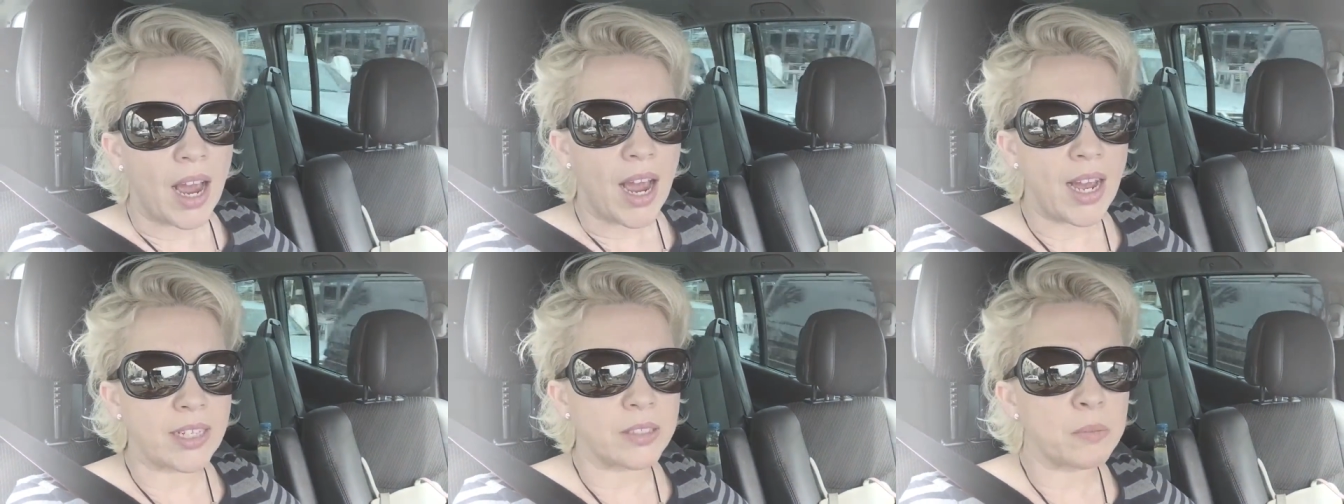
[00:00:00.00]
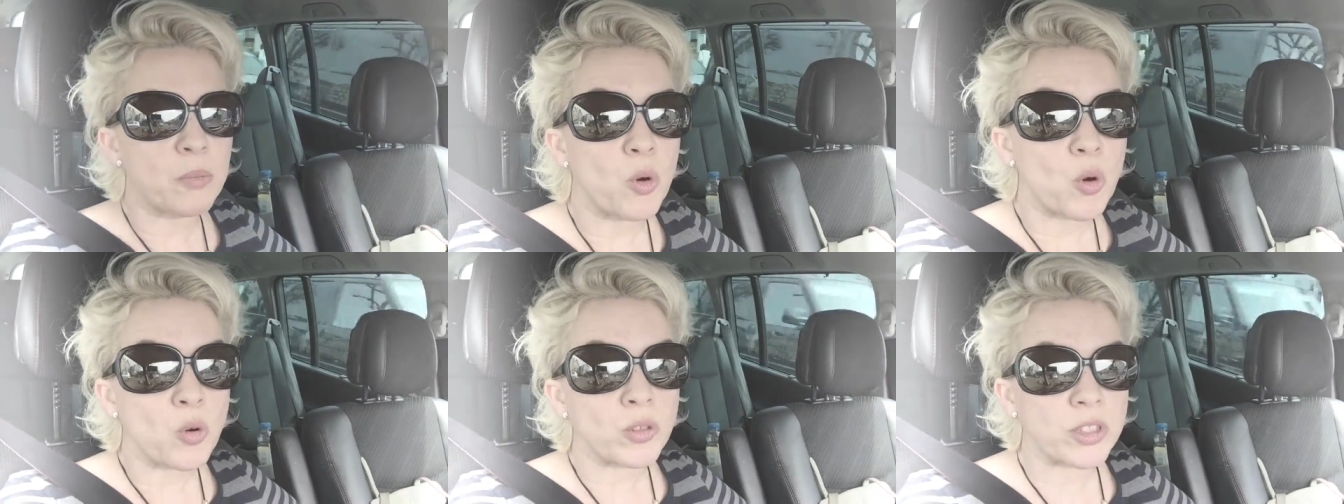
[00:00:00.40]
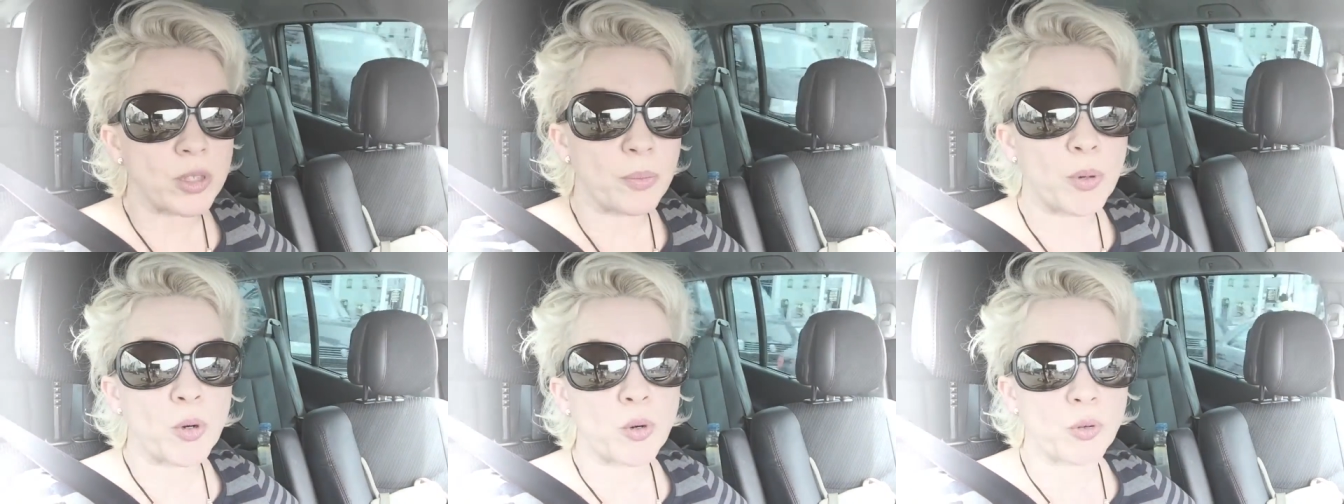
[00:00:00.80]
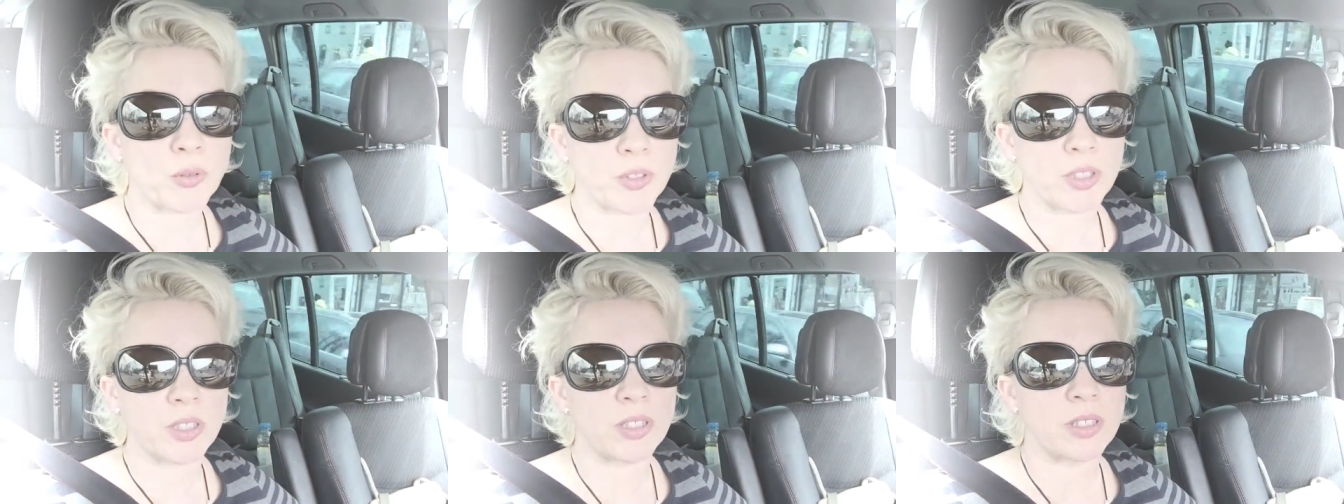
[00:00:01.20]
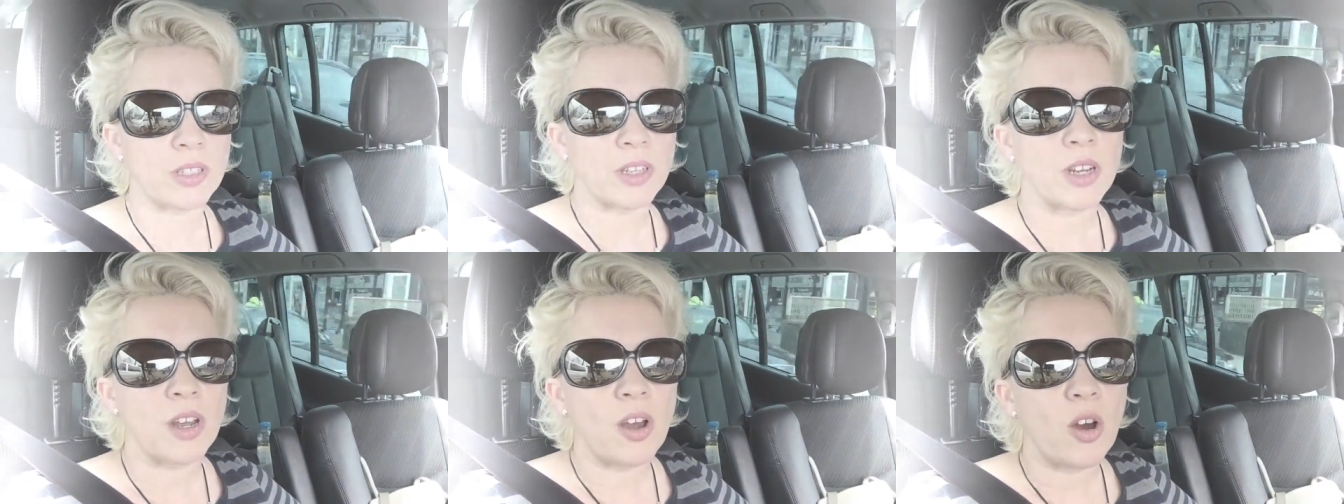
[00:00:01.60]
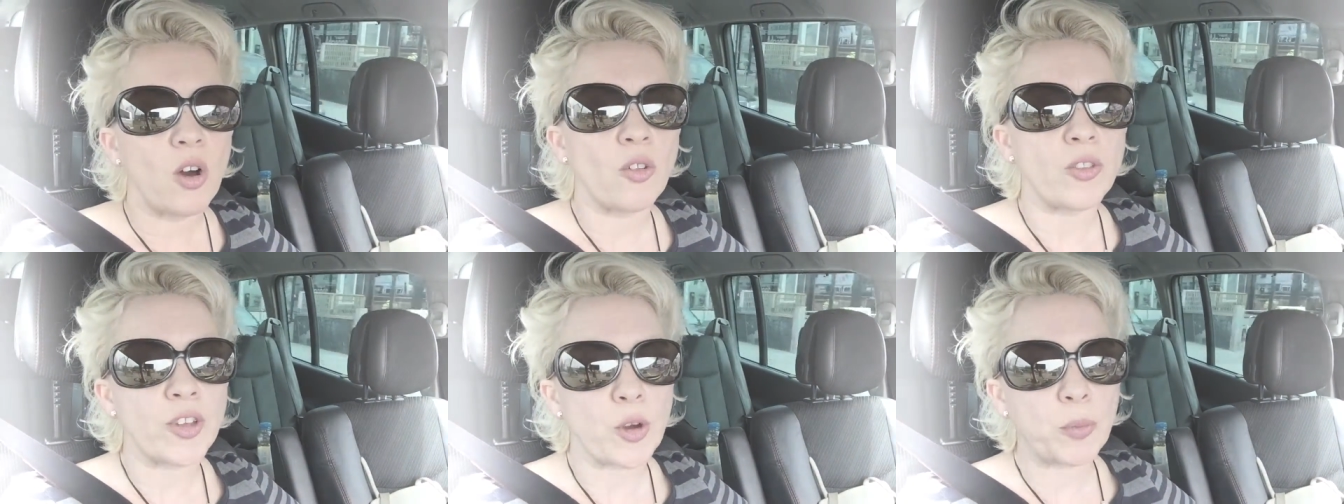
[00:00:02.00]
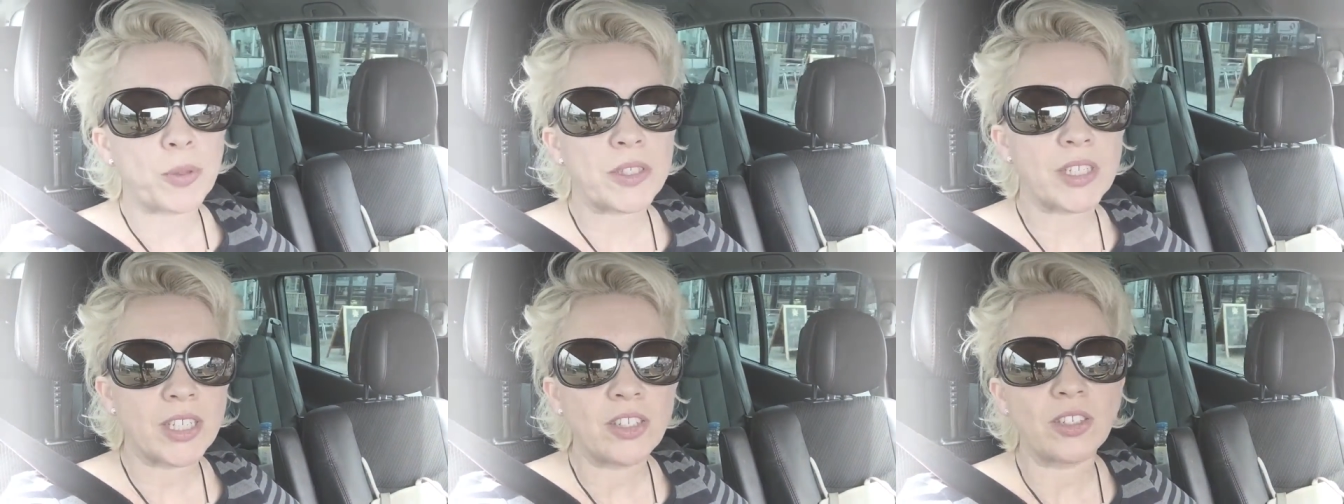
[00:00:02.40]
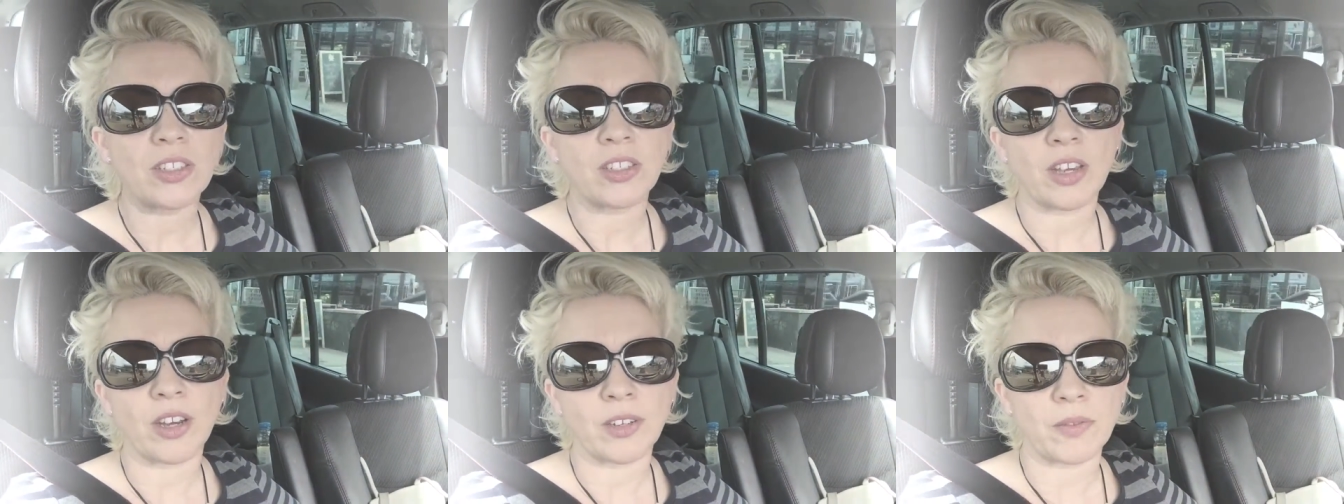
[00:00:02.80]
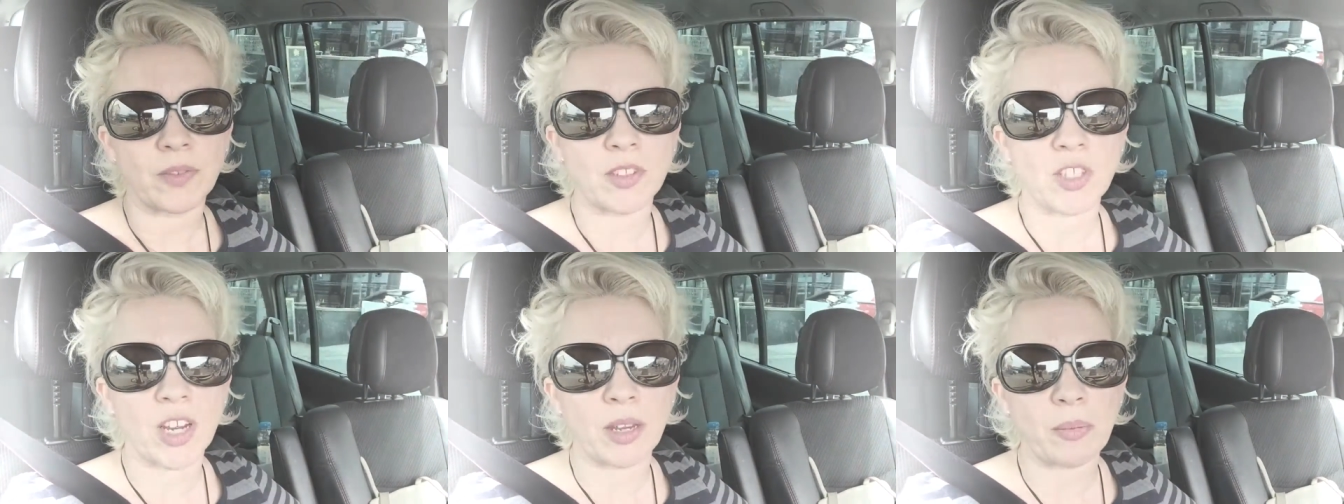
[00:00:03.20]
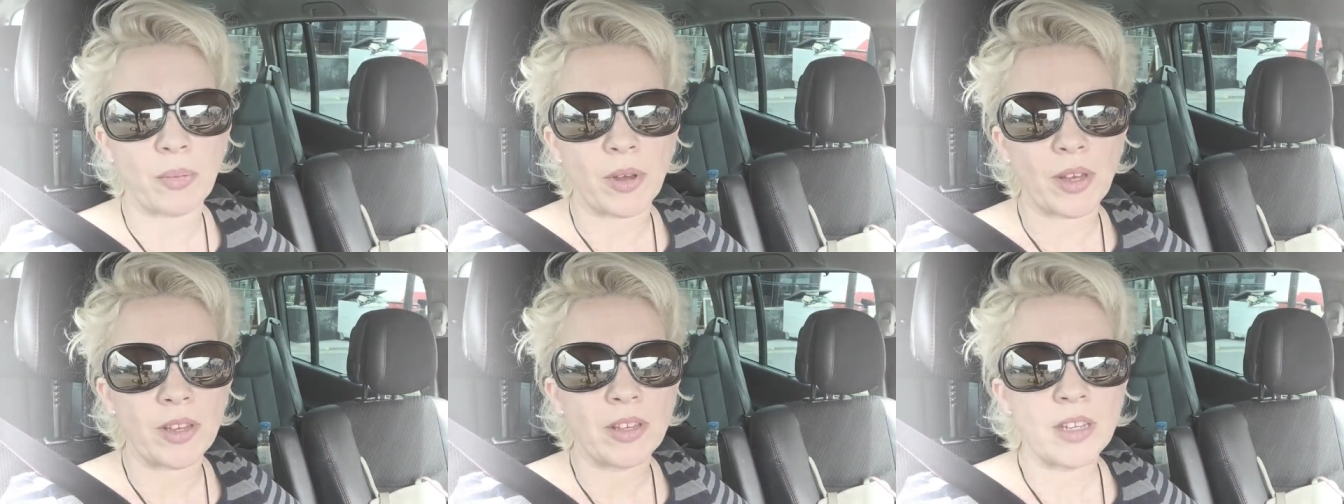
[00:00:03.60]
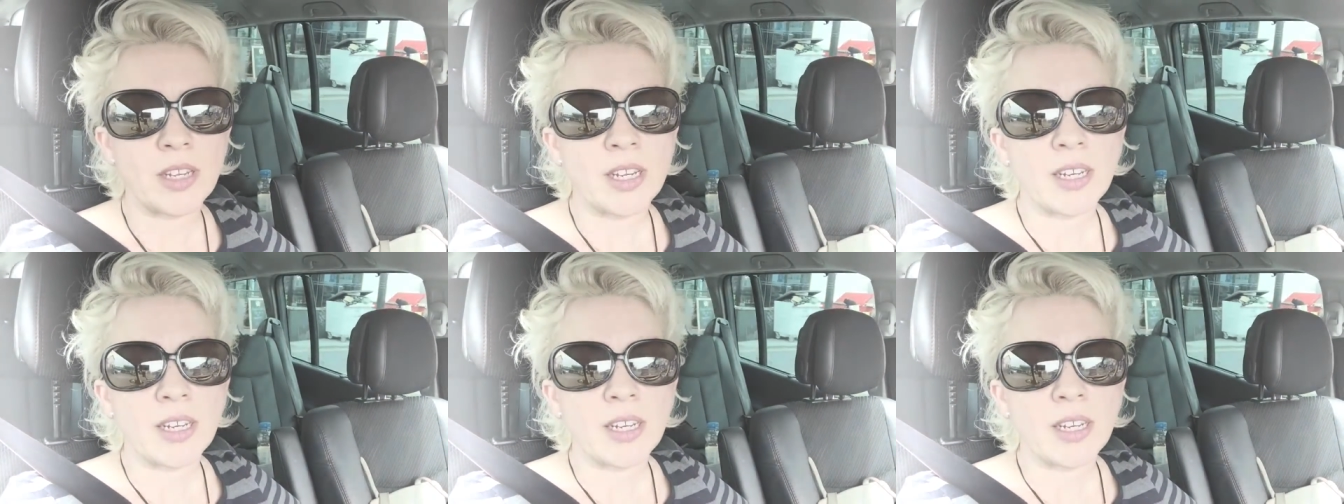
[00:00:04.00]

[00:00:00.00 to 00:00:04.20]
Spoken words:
has more support on the opposition side of the chamber